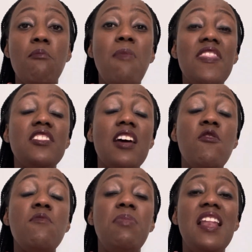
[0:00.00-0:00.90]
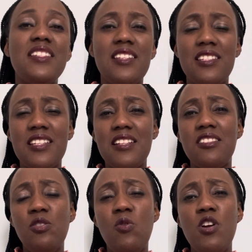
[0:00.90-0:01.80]
Monetary blessings are
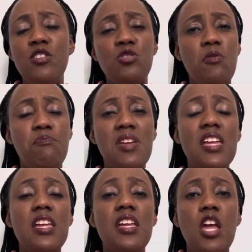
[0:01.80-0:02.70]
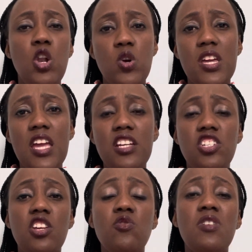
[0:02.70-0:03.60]
still going to be
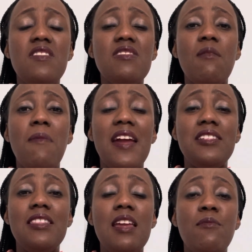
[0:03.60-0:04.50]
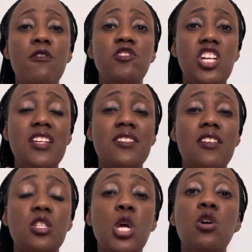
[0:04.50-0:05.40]
locating you in the mighty name of Jesus.